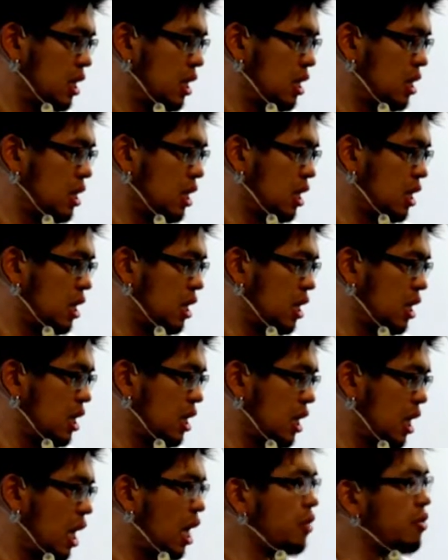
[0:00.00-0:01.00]
the
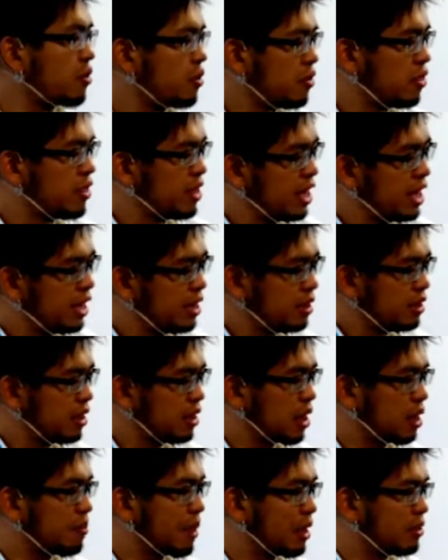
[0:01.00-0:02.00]
other thing
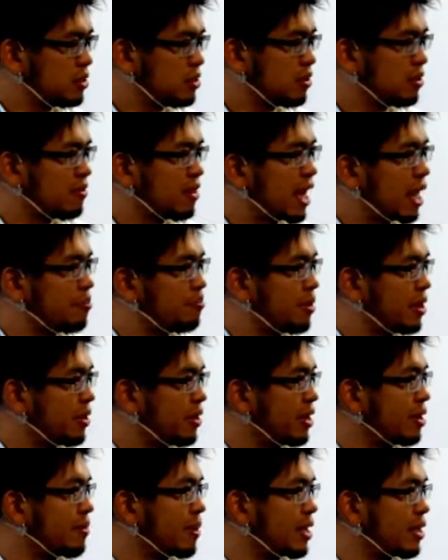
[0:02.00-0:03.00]
about sort of that
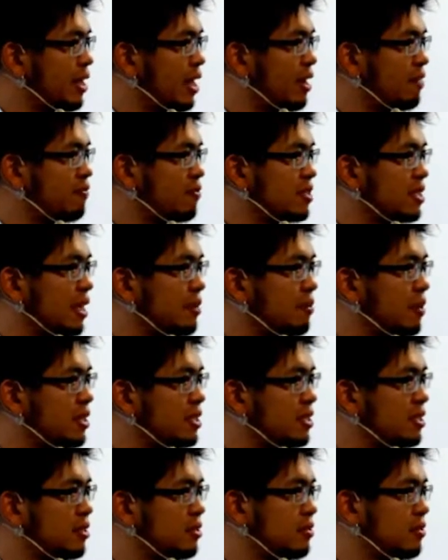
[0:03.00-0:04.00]
period of my life was I went
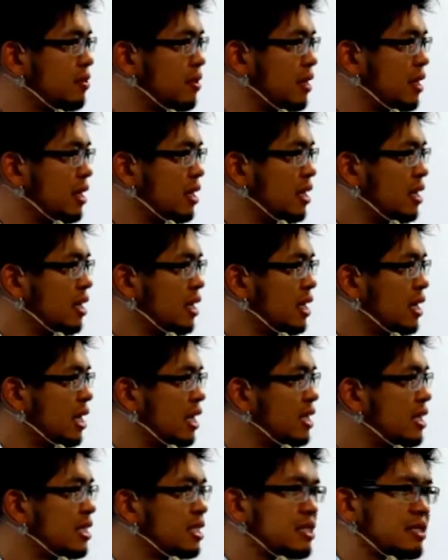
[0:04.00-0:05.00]
to
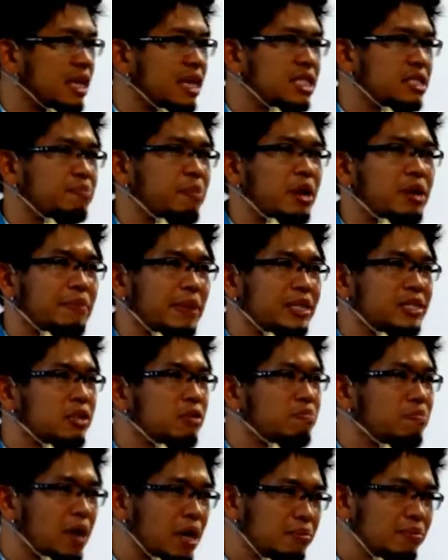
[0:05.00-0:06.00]
this experimental
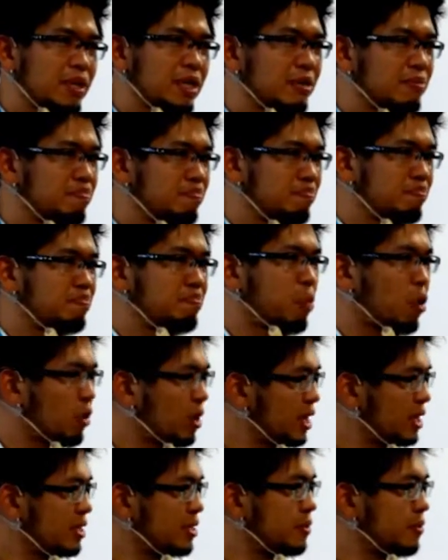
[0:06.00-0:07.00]
public
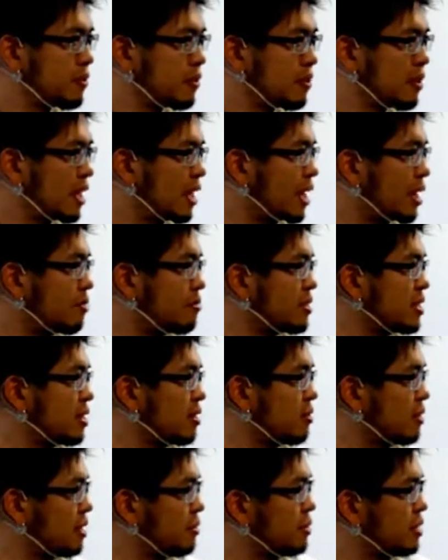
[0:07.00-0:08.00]
boarding school. Um, so
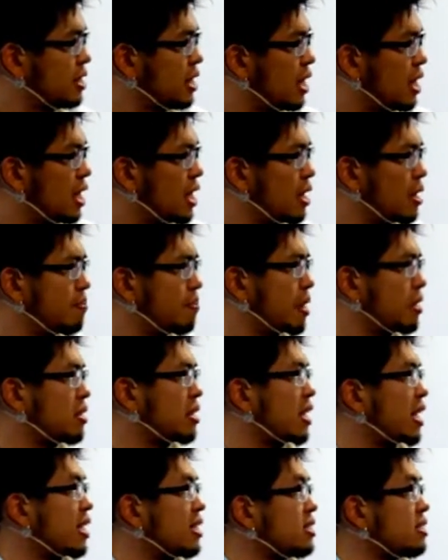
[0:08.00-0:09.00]
there was a, about the
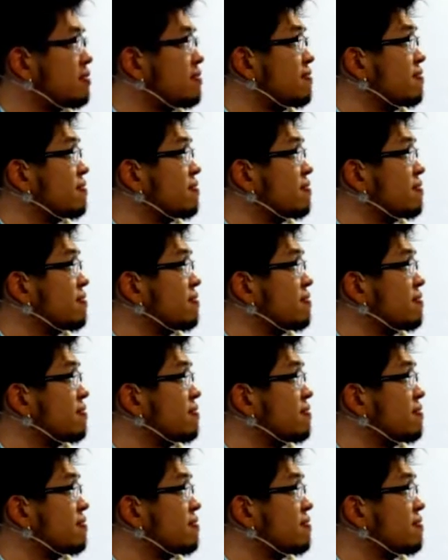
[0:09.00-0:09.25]
age of